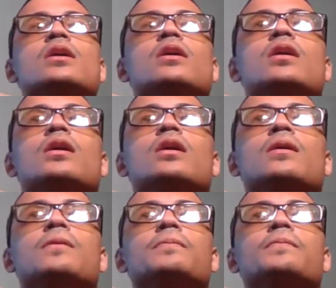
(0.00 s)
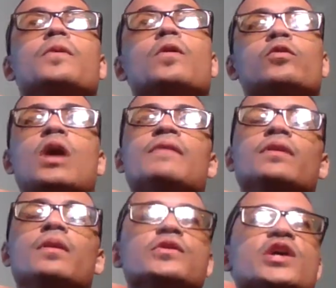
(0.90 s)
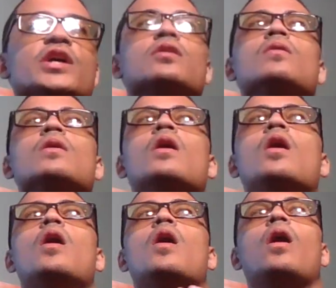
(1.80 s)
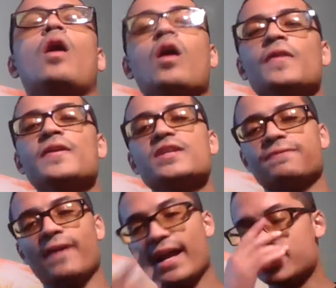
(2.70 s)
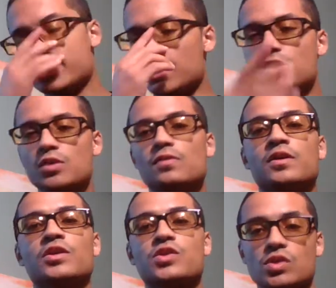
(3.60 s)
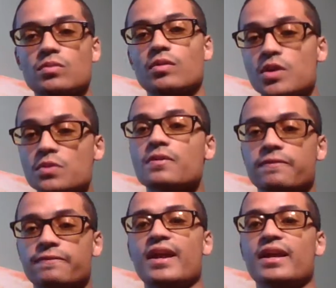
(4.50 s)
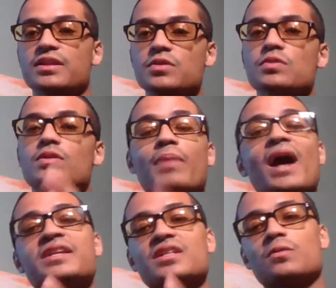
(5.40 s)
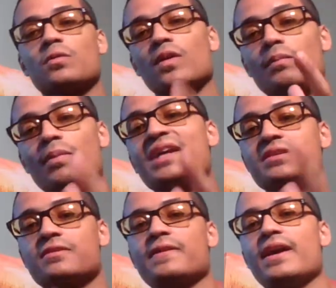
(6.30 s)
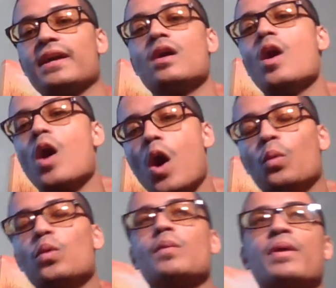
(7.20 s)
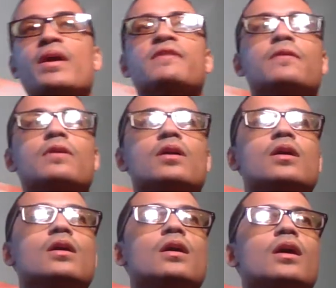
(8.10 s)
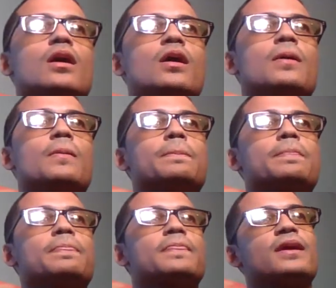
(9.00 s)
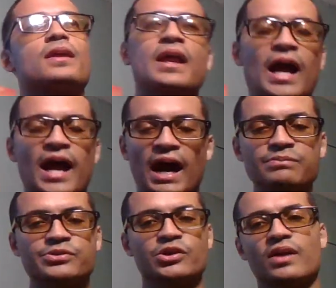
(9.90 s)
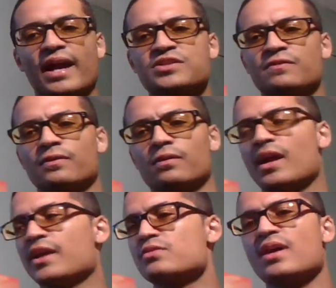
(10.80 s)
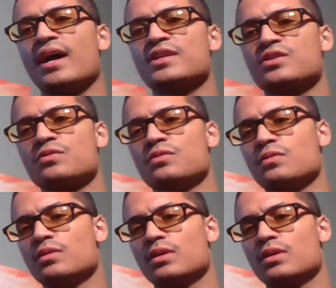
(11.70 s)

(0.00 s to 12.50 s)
um, or Crawford Lomachenko, are these fights that you, the consumer, you, the fan, you, the boxing world, the boxing fan, are willing to pay for? Um, and I, I, I'm sure the answer for a lot of you guys who